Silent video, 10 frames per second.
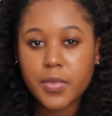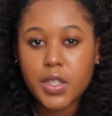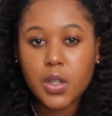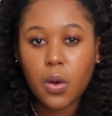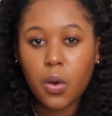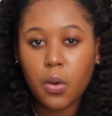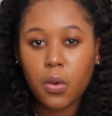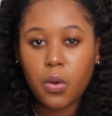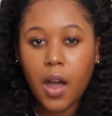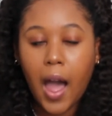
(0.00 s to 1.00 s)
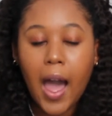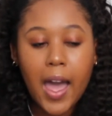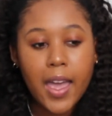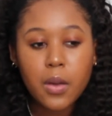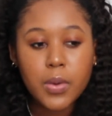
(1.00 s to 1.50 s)
So
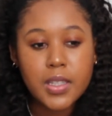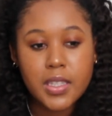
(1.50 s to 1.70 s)
I would